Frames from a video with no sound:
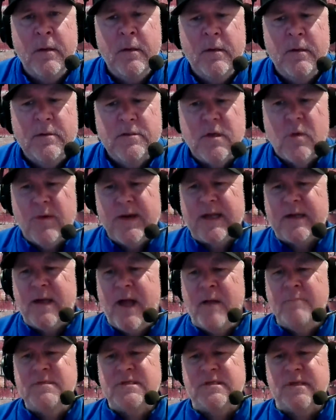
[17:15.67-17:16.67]
So when it
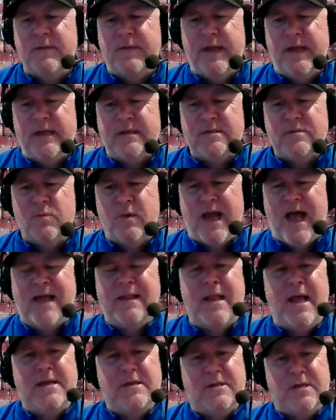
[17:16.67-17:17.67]
comes to this, what I
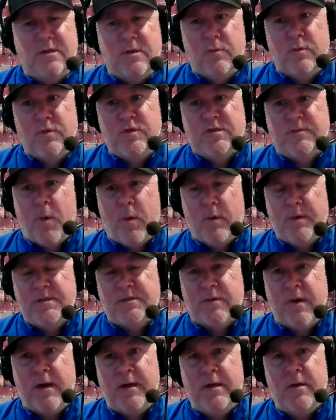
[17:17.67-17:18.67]
like to do in sports
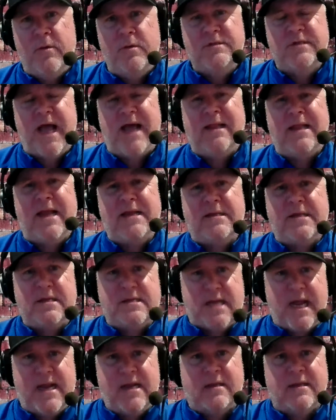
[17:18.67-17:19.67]
radio is I like to
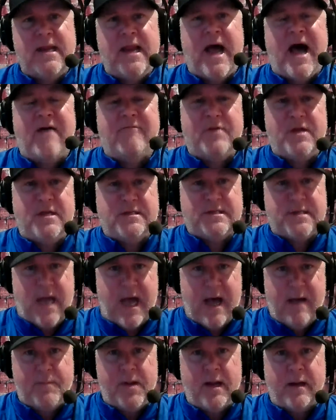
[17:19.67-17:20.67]
take the obvious
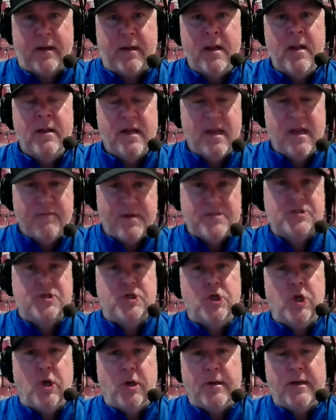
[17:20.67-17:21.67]
topic, if it's
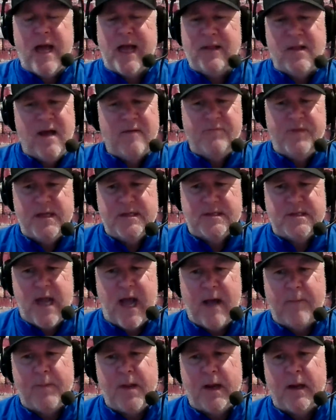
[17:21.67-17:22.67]
good, and I love this
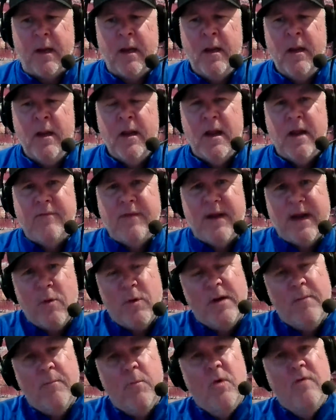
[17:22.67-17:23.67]
topic, and then I
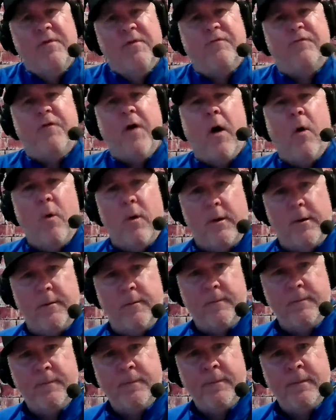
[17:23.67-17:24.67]
want to move it forward.
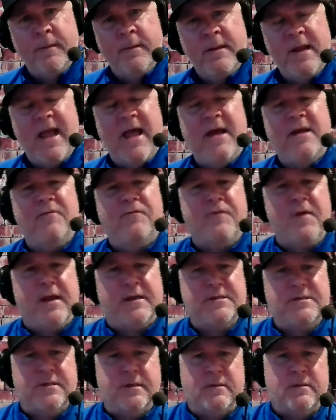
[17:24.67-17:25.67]
How to
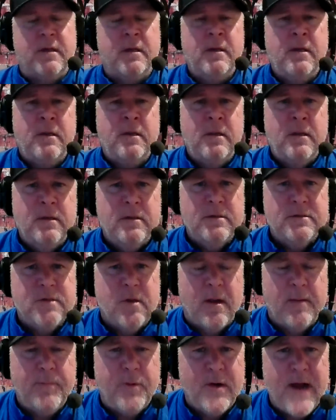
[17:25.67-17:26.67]
fix it.
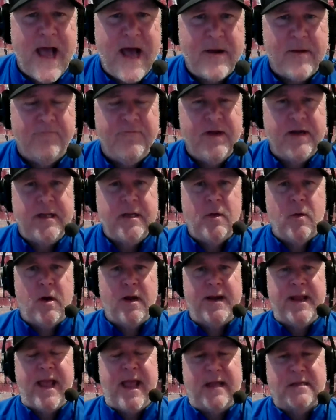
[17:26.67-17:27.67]
So I put out a video
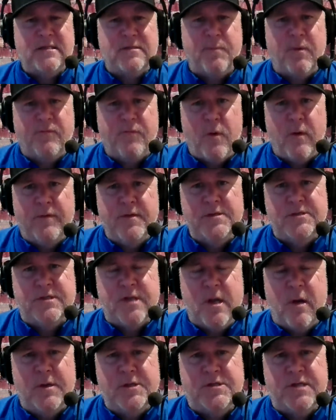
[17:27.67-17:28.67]
on X before the
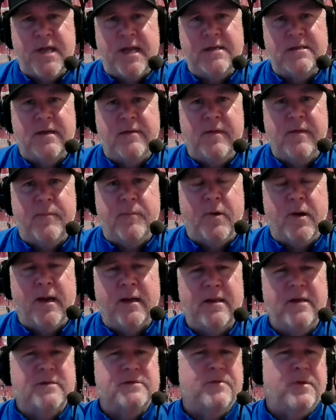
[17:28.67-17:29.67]
show at JT The Brick.
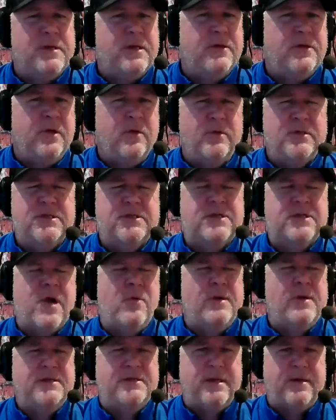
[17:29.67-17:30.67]
Here's what you do. It's
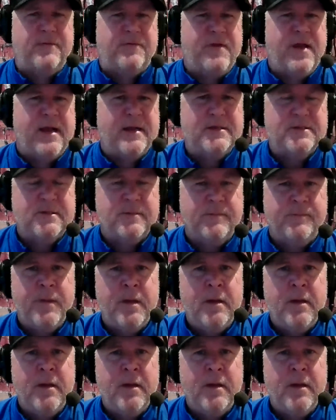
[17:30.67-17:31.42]
so easy to fix.